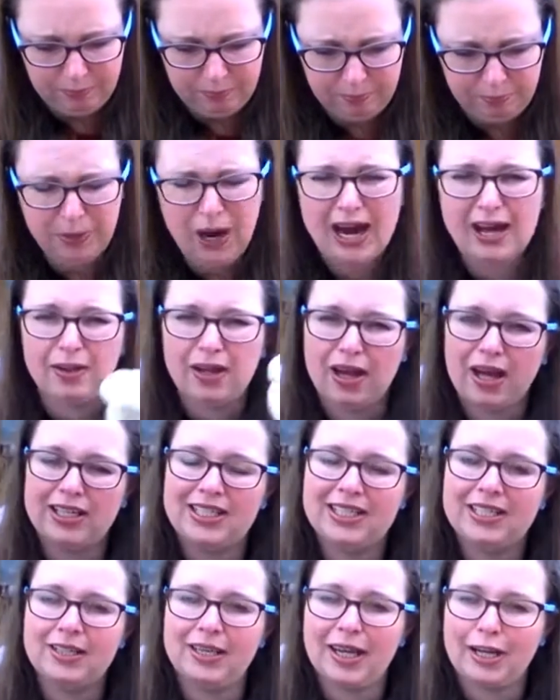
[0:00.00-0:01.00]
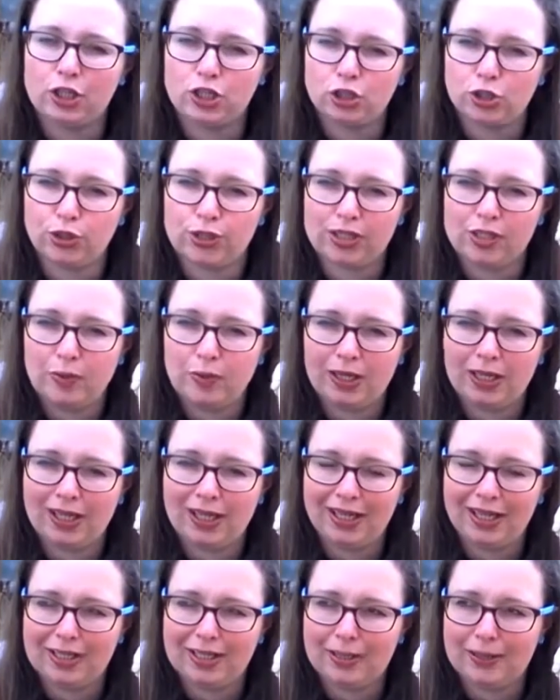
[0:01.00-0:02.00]
but I didn't enjoy spinning
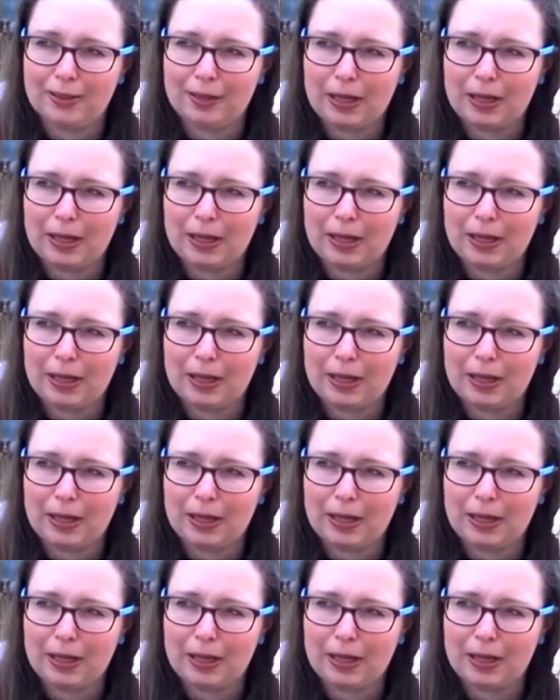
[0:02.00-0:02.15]
it.